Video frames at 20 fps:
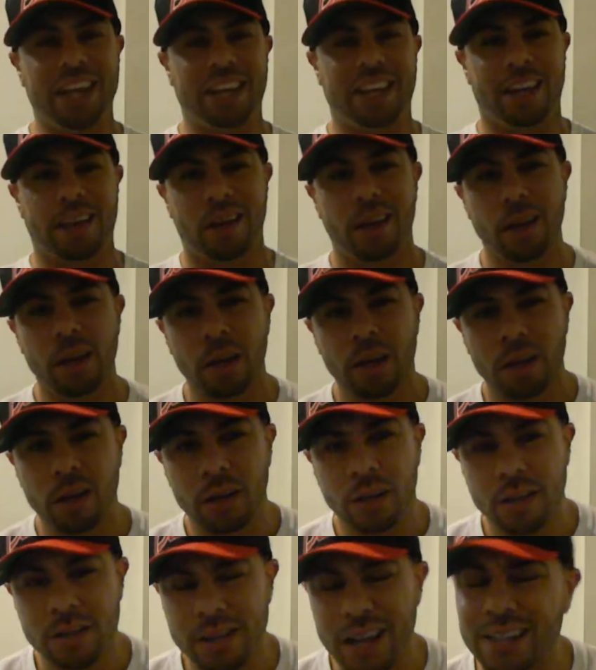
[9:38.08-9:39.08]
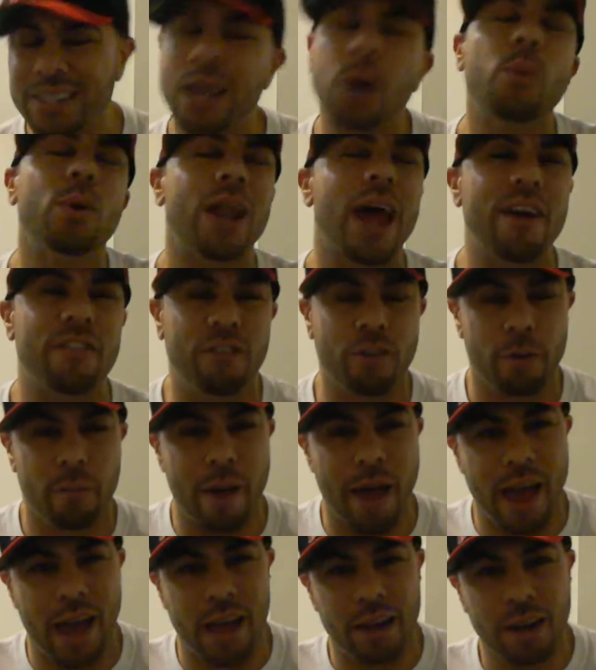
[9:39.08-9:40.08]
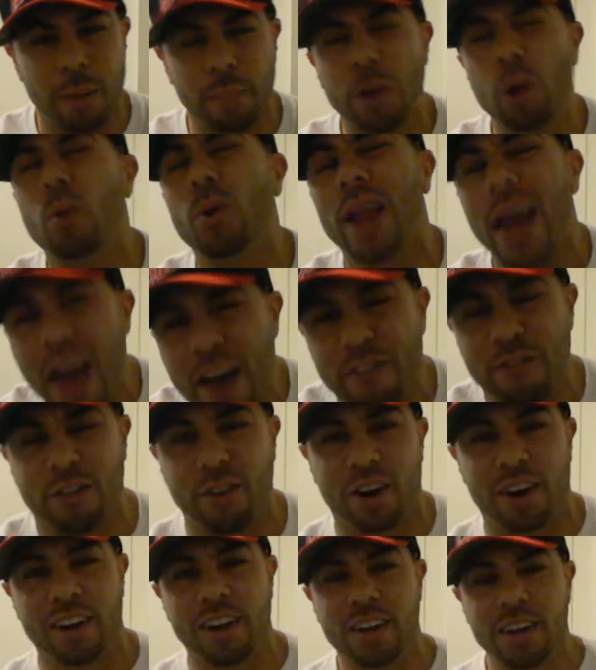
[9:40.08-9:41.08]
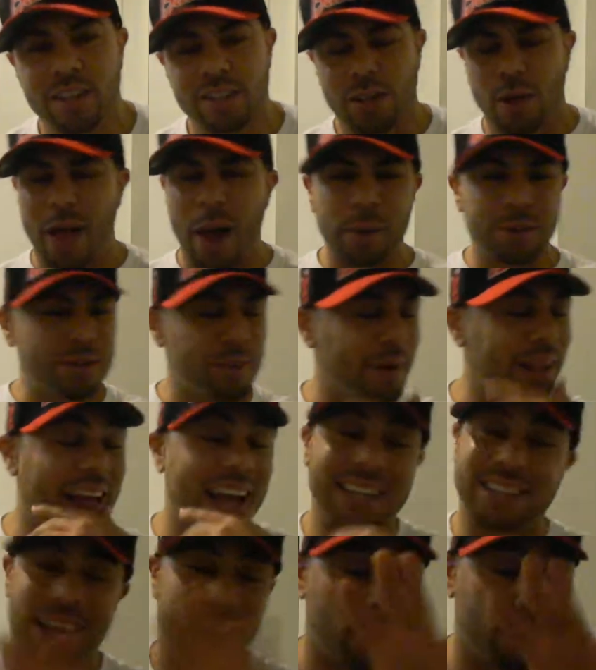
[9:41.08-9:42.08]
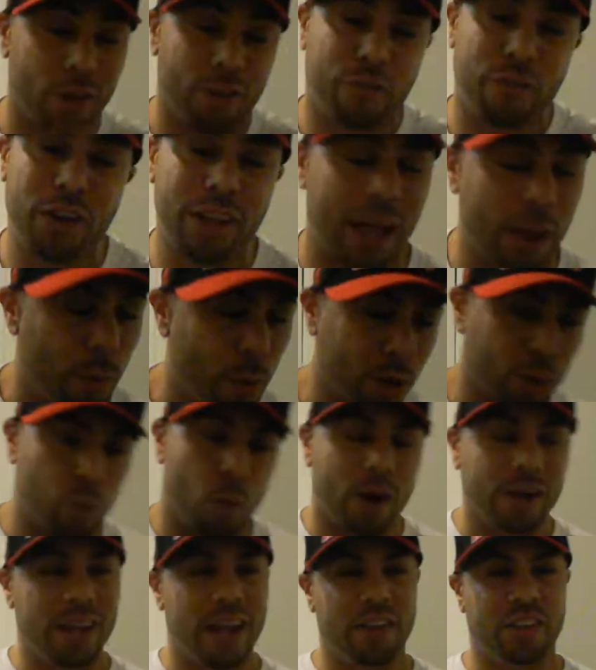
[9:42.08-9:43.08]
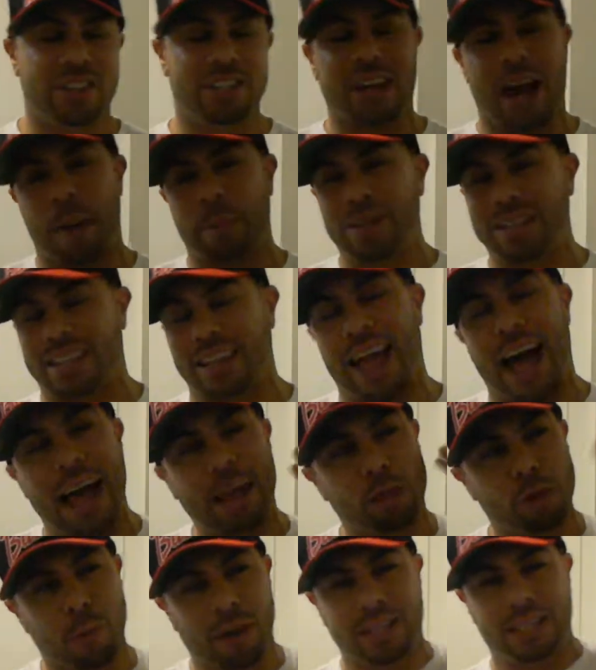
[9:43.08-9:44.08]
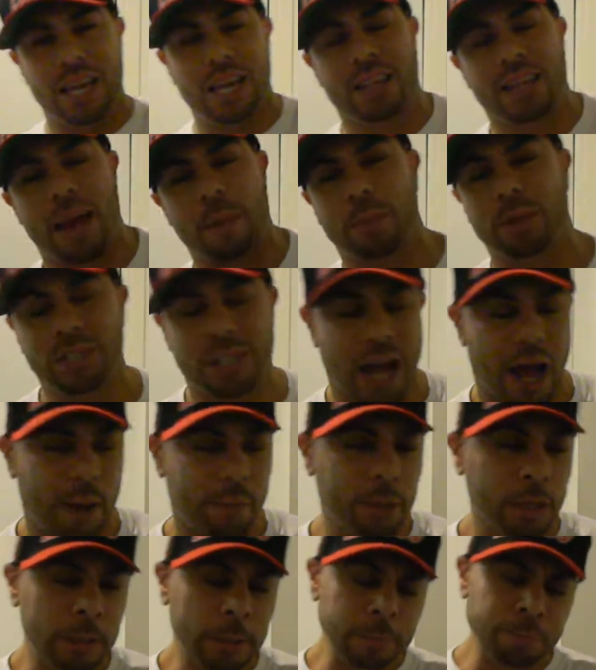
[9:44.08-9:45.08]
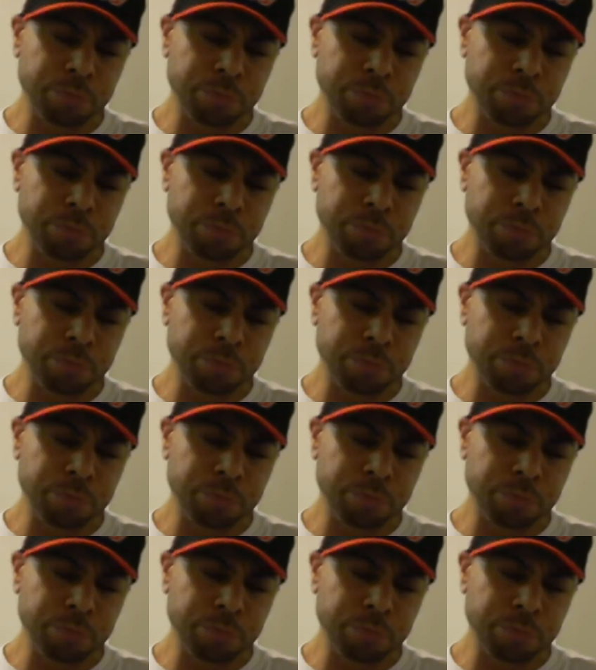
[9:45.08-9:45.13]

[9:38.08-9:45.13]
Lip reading: idiot. So I was like, whatever, man. I'm like, whatever. So that was my last day of the field. I worked one day in the shop, and just lied through my teeth, kept the job.